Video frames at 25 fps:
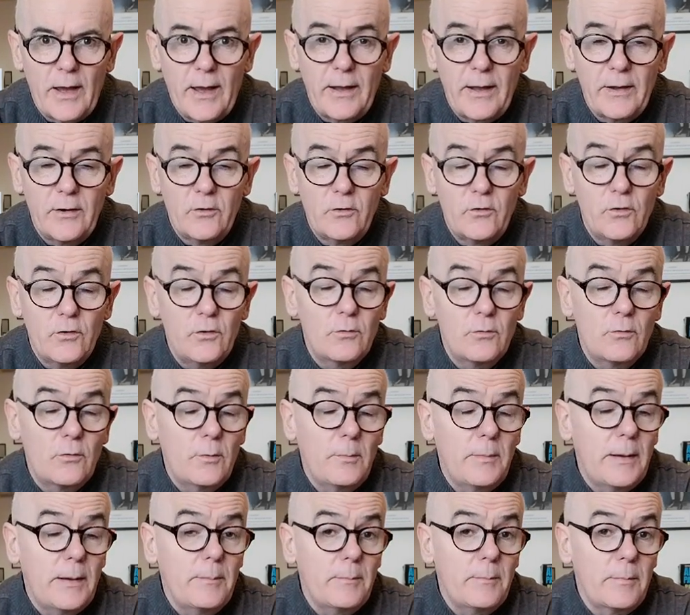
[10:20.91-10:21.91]
And do you
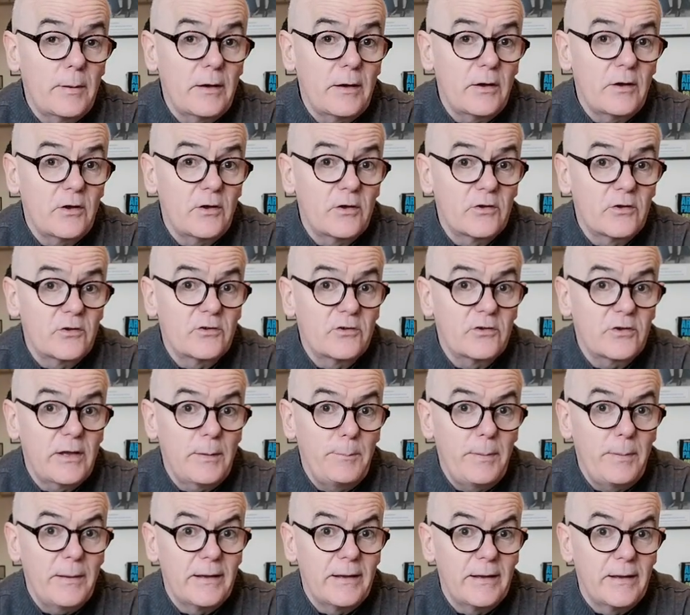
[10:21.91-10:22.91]
remember
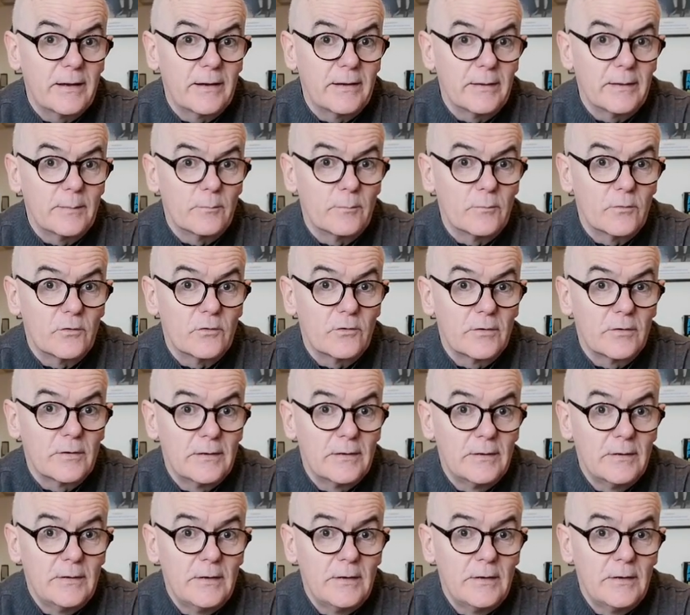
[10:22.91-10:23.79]
skipping games